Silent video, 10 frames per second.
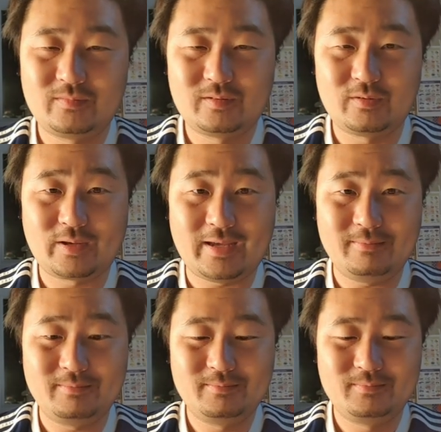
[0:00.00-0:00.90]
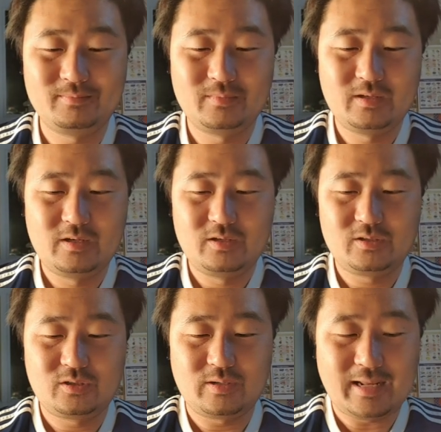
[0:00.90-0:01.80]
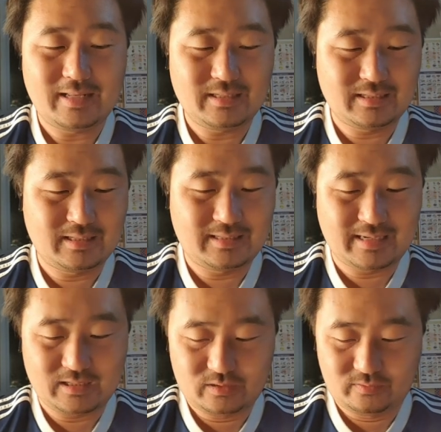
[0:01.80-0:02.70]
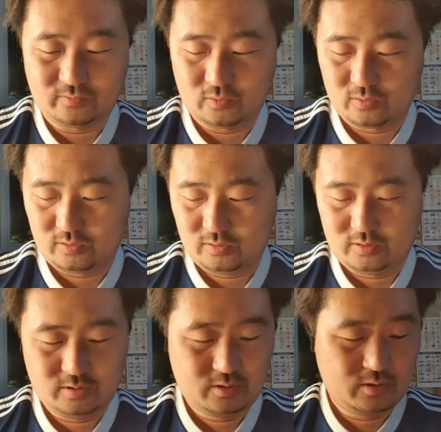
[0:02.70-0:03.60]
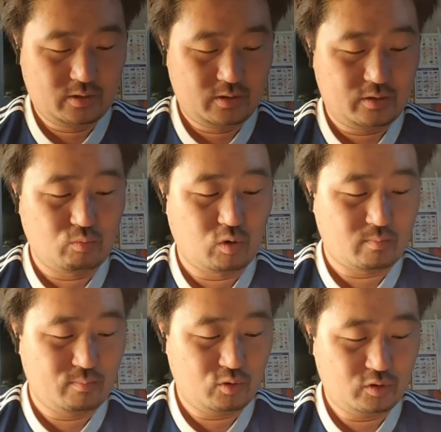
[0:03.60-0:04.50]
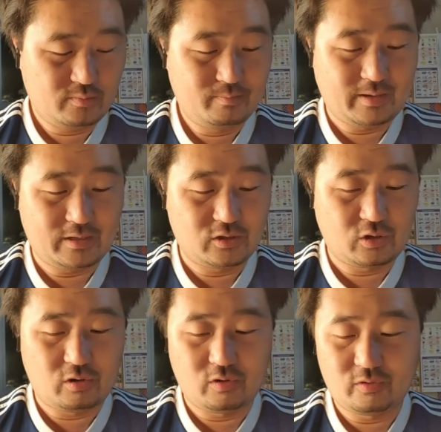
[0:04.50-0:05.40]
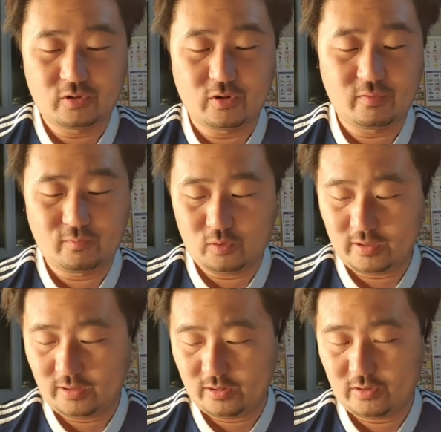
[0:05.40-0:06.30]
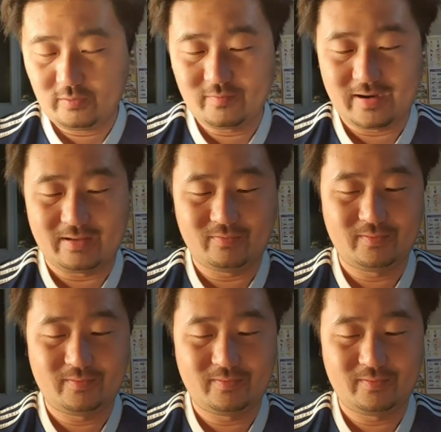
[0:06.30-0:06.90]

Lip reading: Okay. So that is the text for the workbook, page 34 and 35.